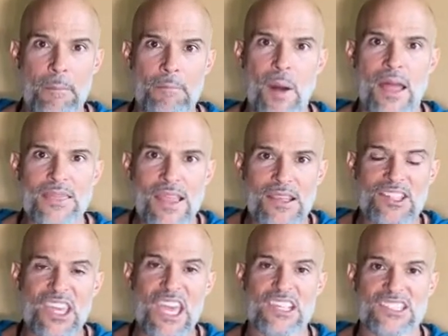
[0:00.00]

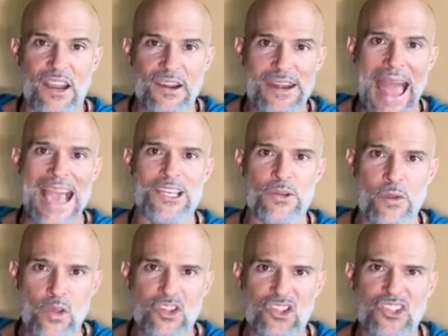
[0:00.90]
Abundance is our
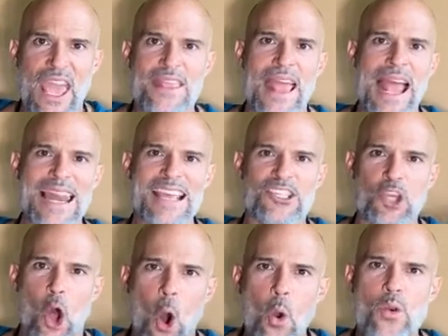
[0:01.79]
natural state.
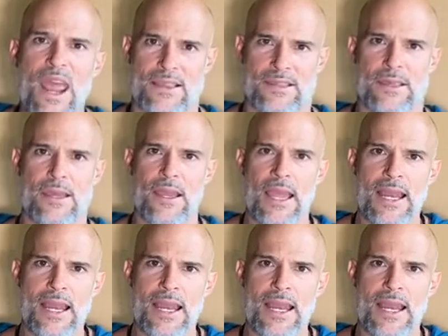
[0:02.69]
Let's own it.